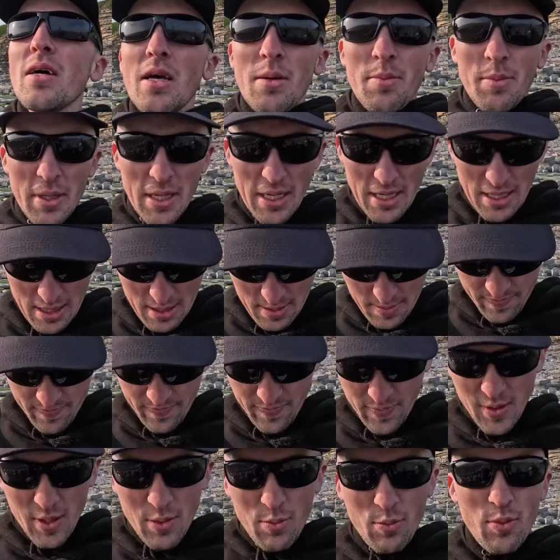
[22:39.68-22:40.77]
But yeah,
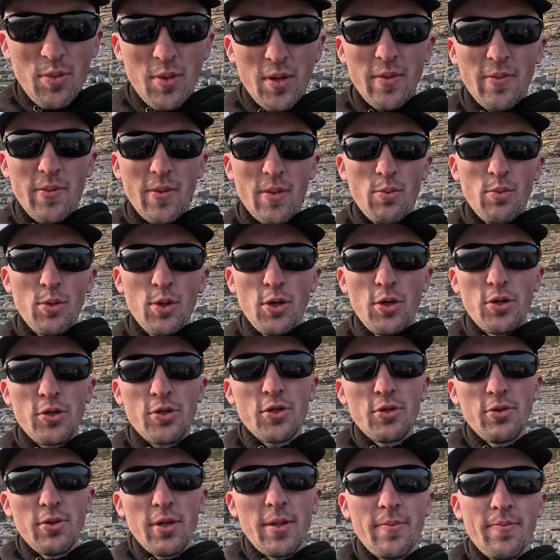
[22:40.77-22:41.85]
we
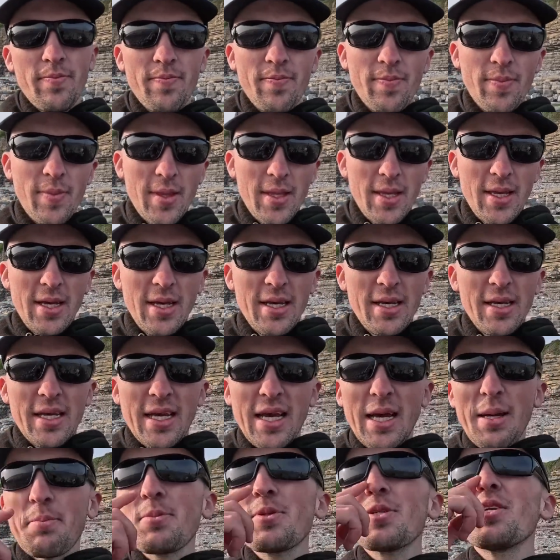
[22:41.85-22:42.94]
also
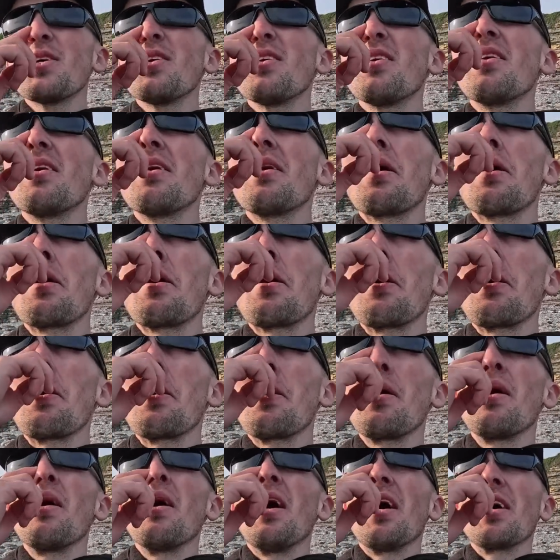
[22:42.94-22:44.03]
kept,
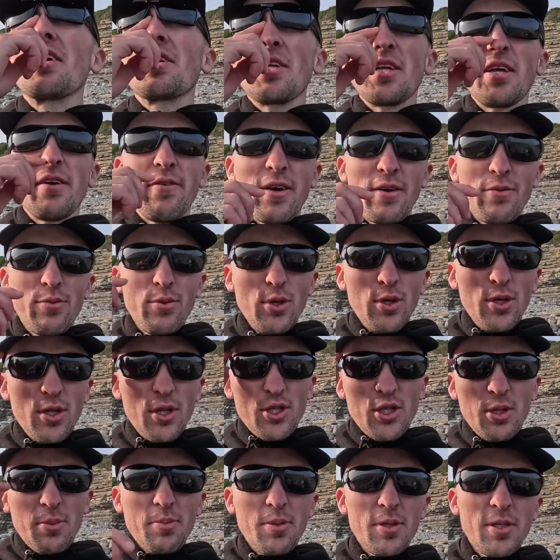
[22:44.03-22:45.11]
I don't know if I've wore the
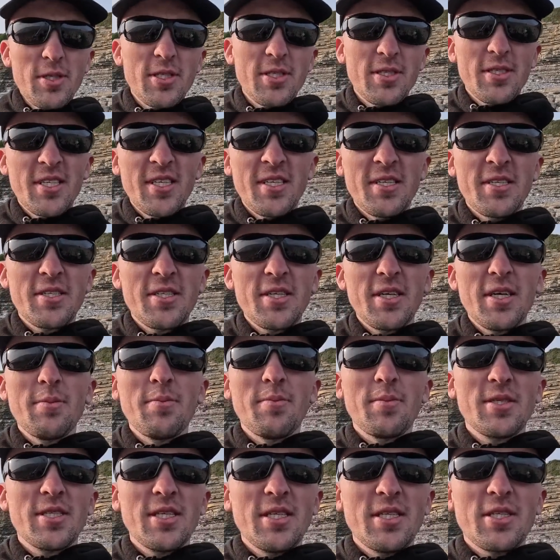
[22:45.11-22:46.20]
jumpers since
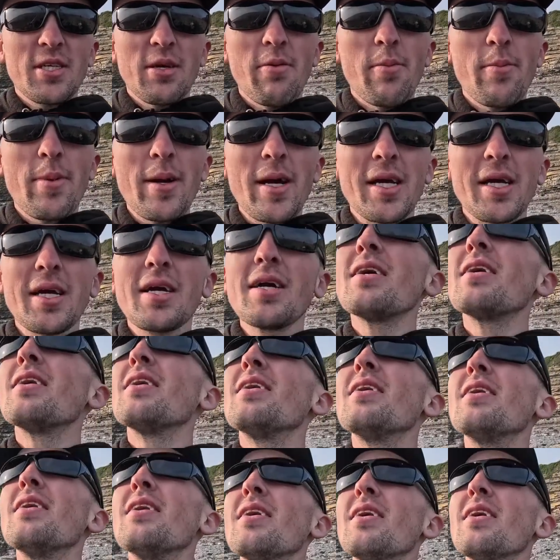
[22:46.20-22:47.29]
coming back.
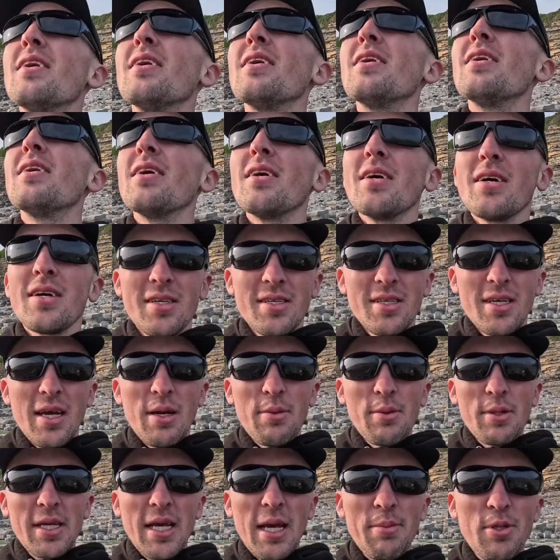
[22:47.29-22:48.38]
Yeah,
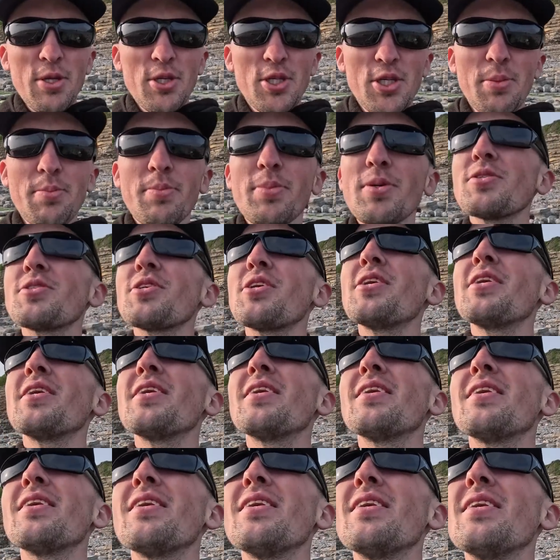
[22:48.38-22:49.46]
we kept the jumpers.
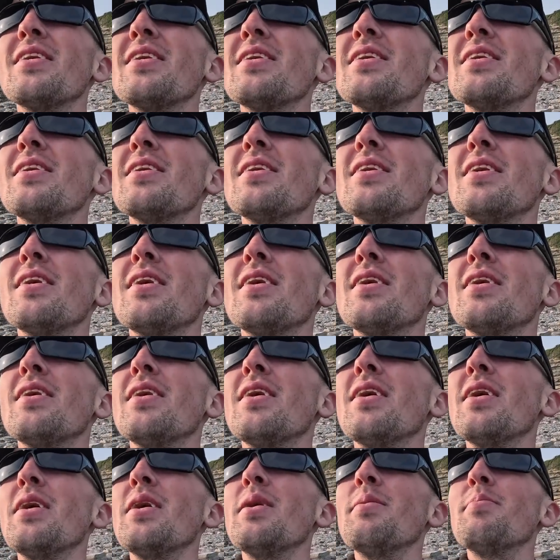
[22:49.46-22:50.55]

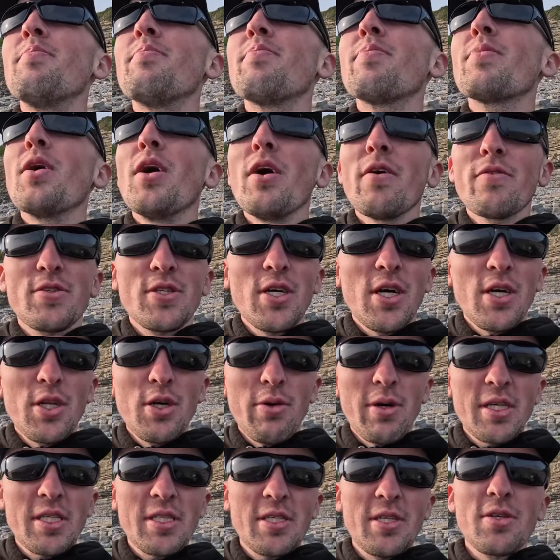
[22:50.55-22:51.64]
Obviously I know
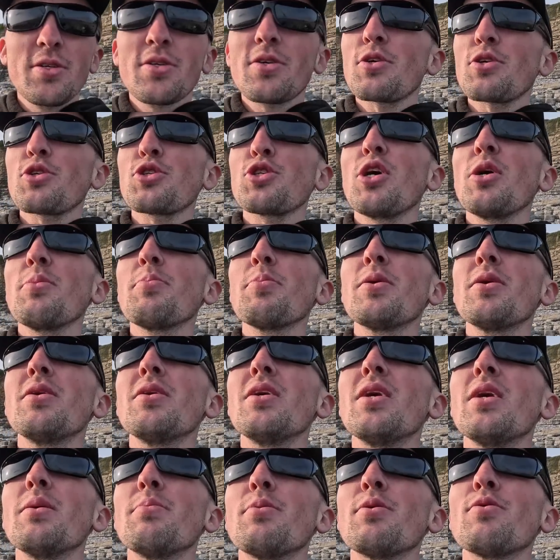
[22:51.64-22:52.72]
I still got the shop
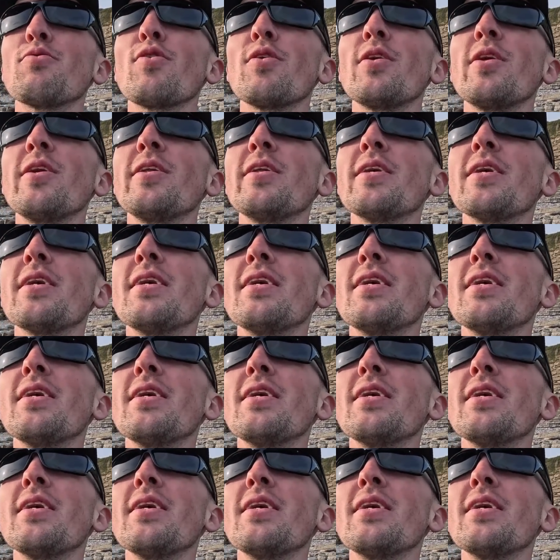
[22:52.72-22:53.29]
up and running.